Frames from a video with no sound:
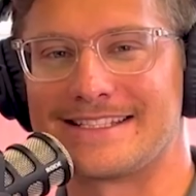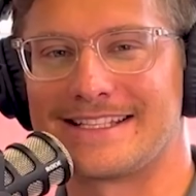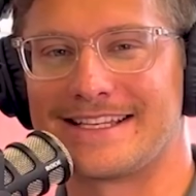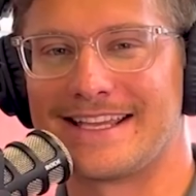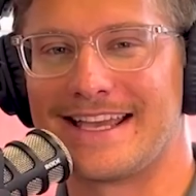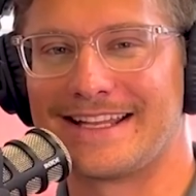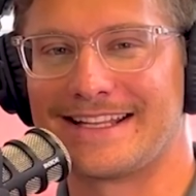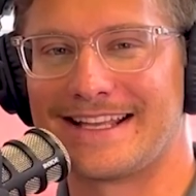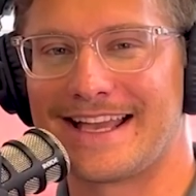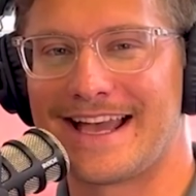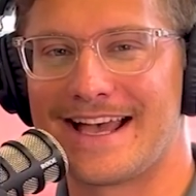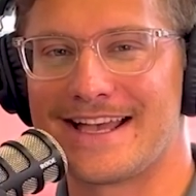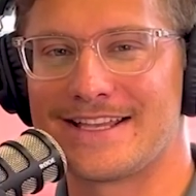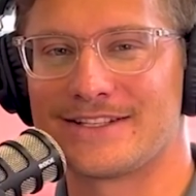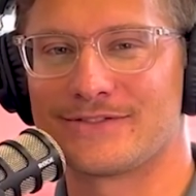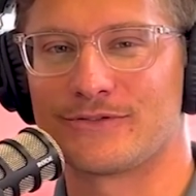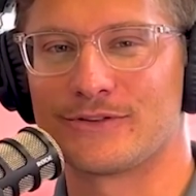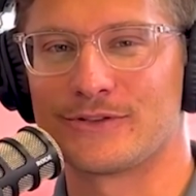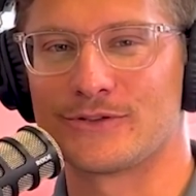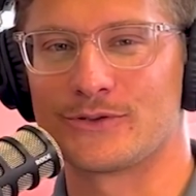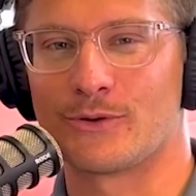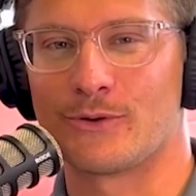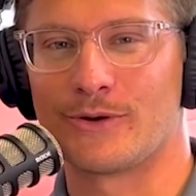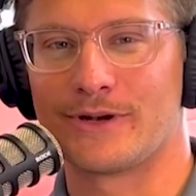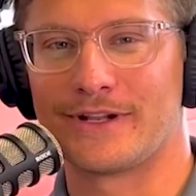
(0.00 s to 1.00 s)
Thanks again, guys,
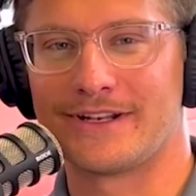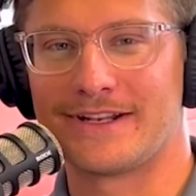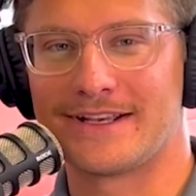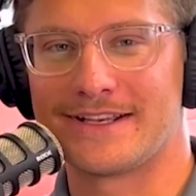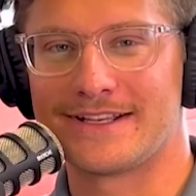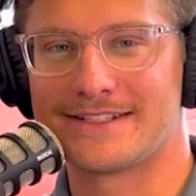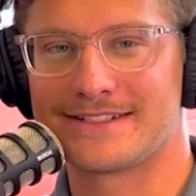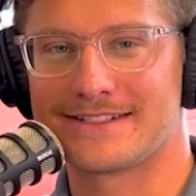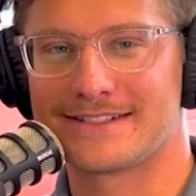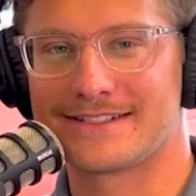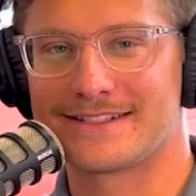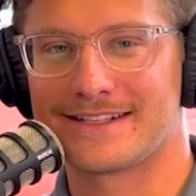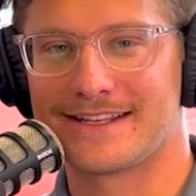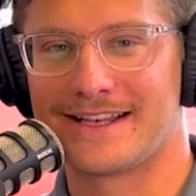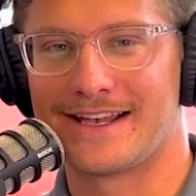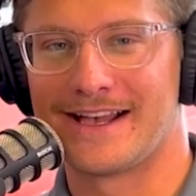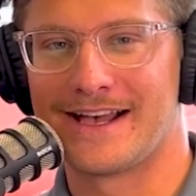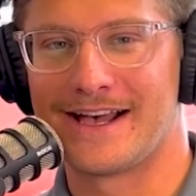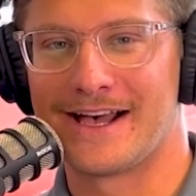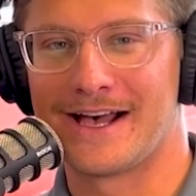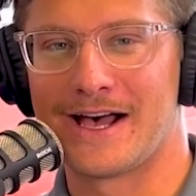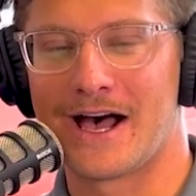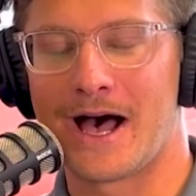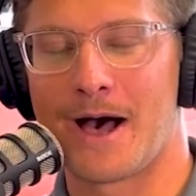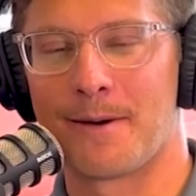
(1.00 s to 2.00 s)
for joining us.
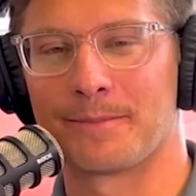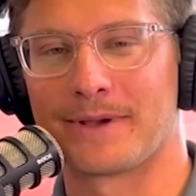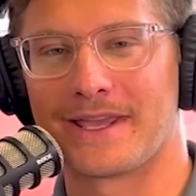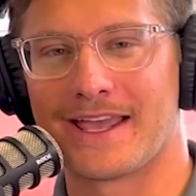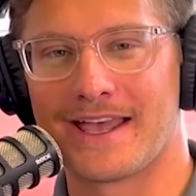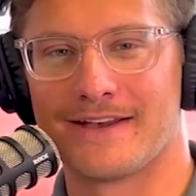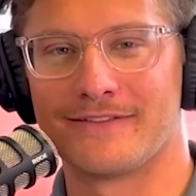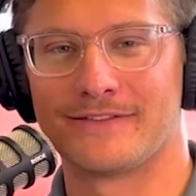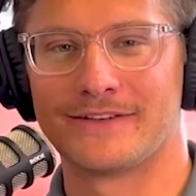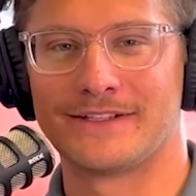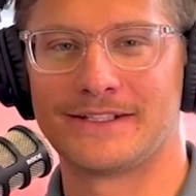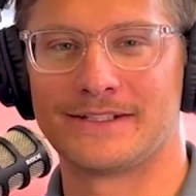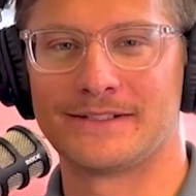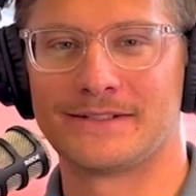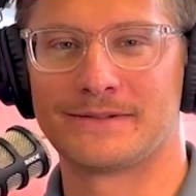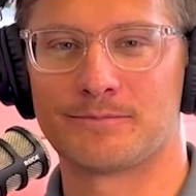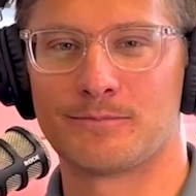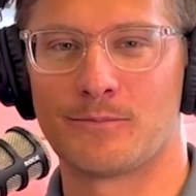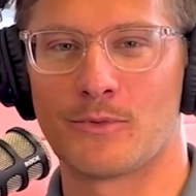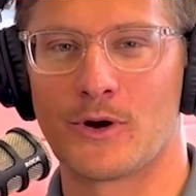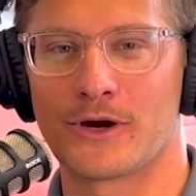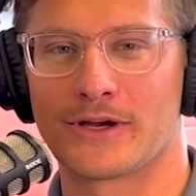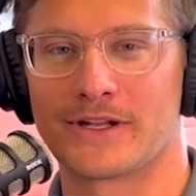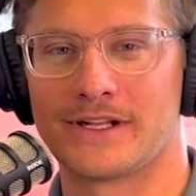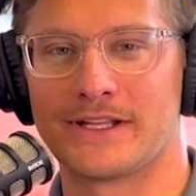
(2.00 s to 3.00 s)
I'm Kevin,
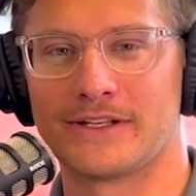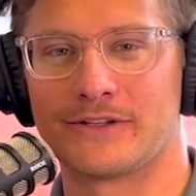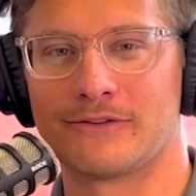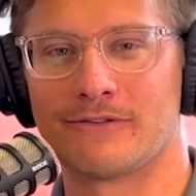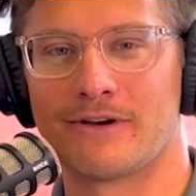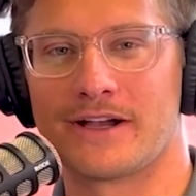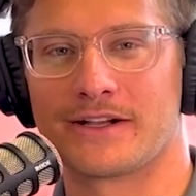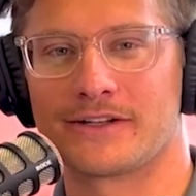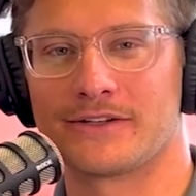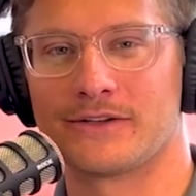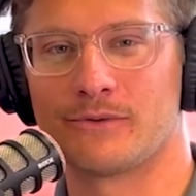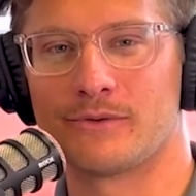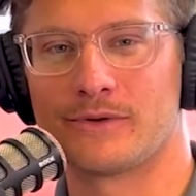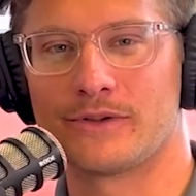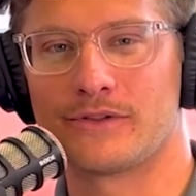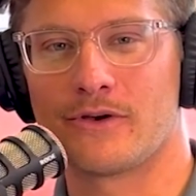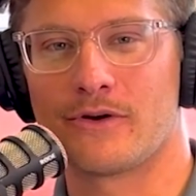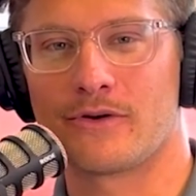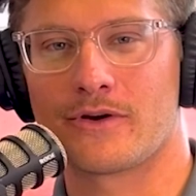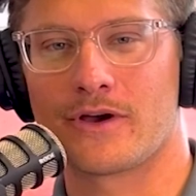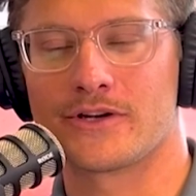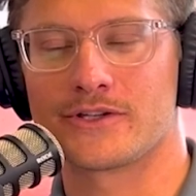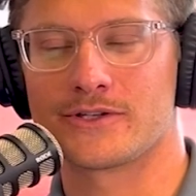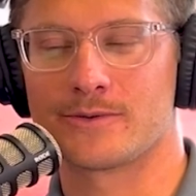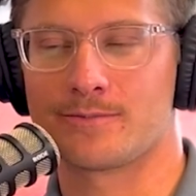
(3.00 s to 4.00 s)
marketing director with
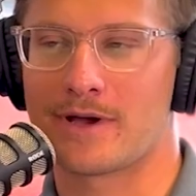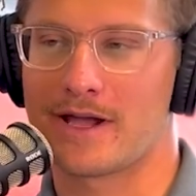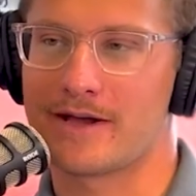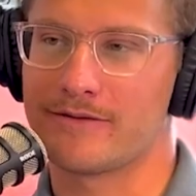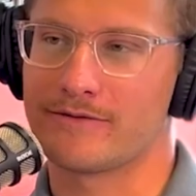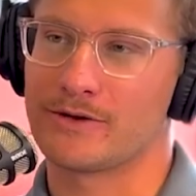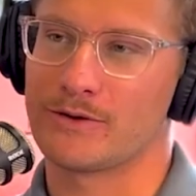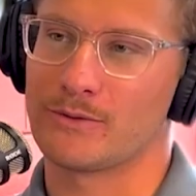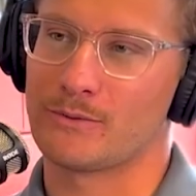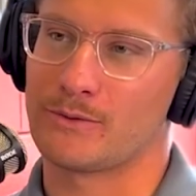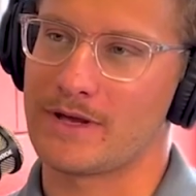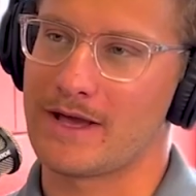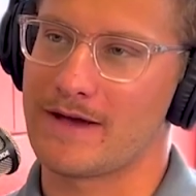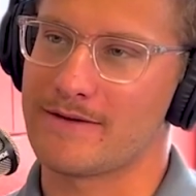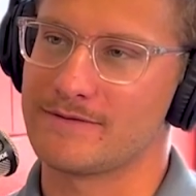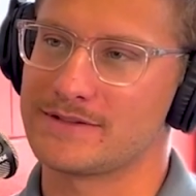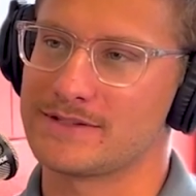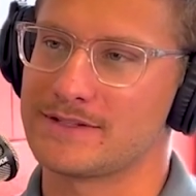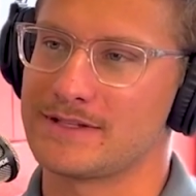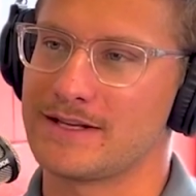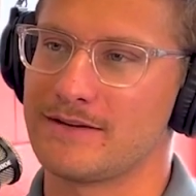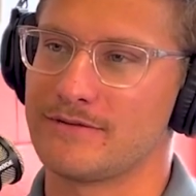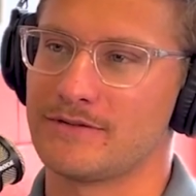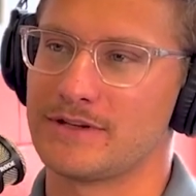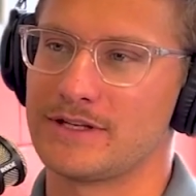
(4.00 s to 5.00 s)
Lowcountry Paver, and we have
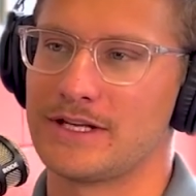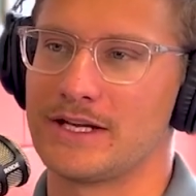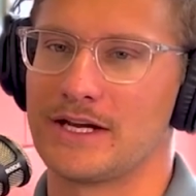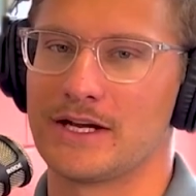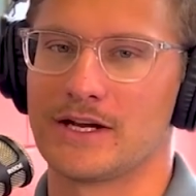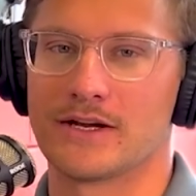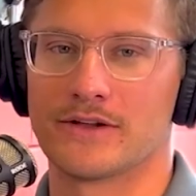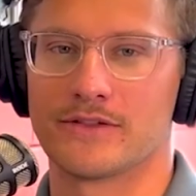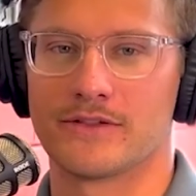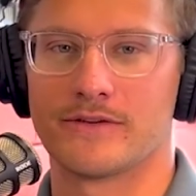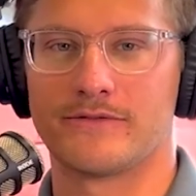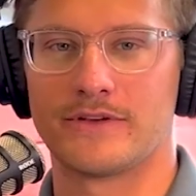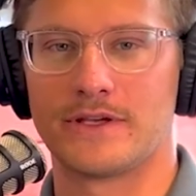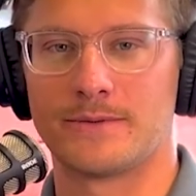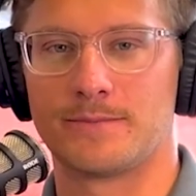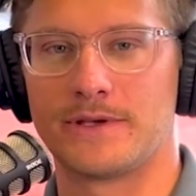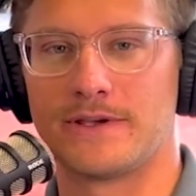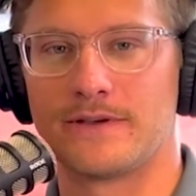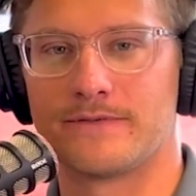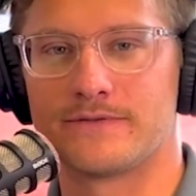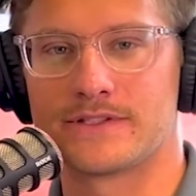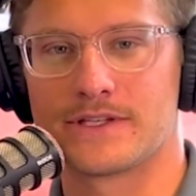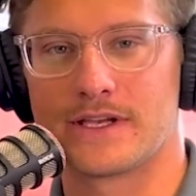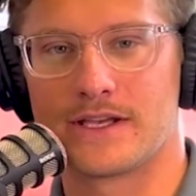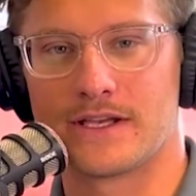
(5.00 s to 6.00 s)
Steven here, the
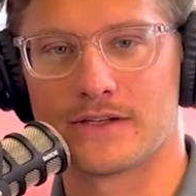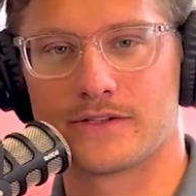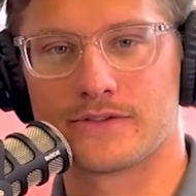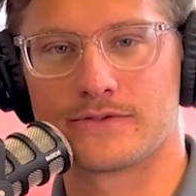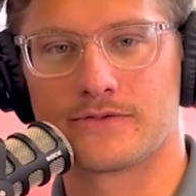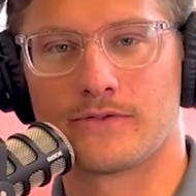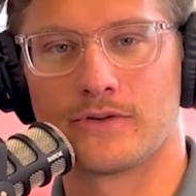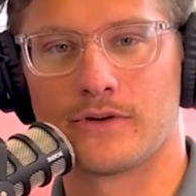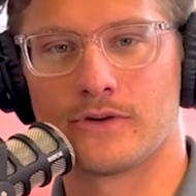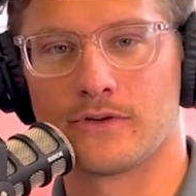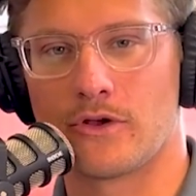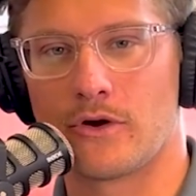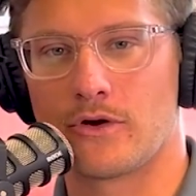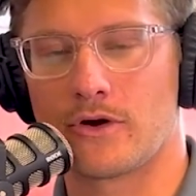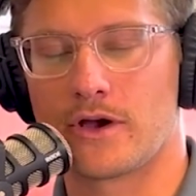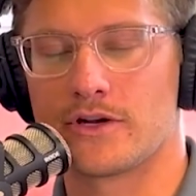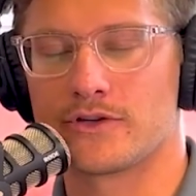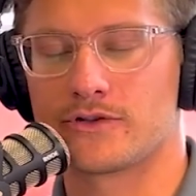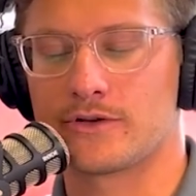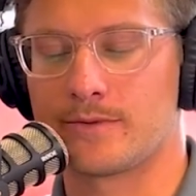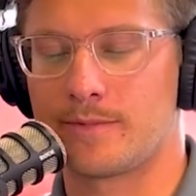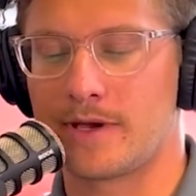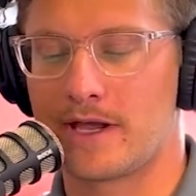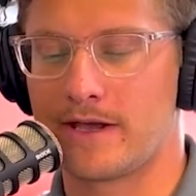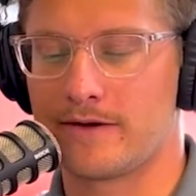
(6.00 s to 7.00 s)
VP of sales for
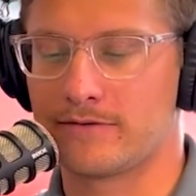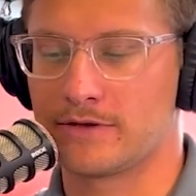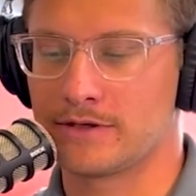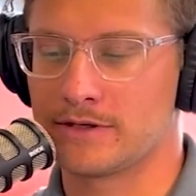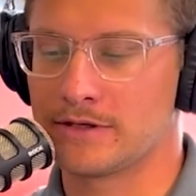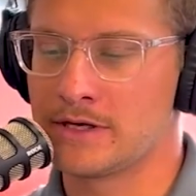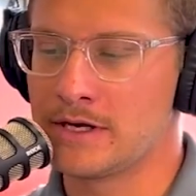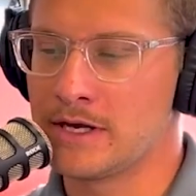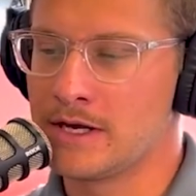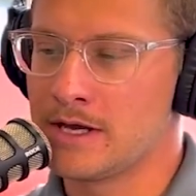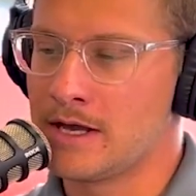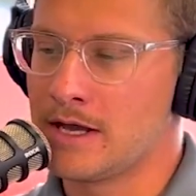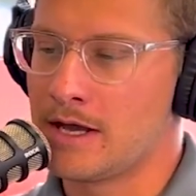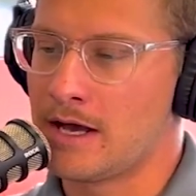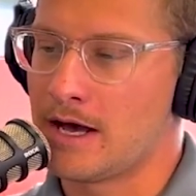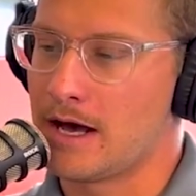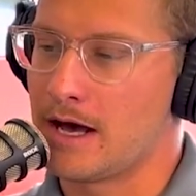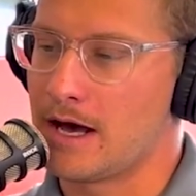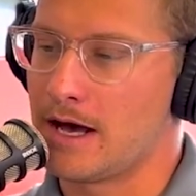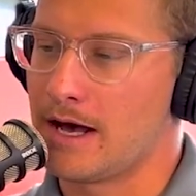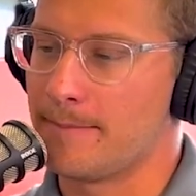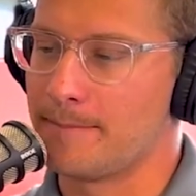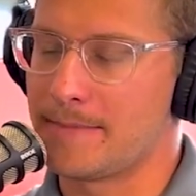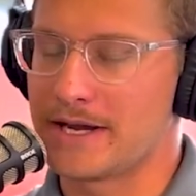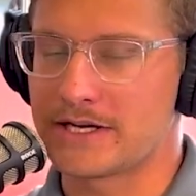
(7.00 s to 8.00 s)
Lowcountry Paver.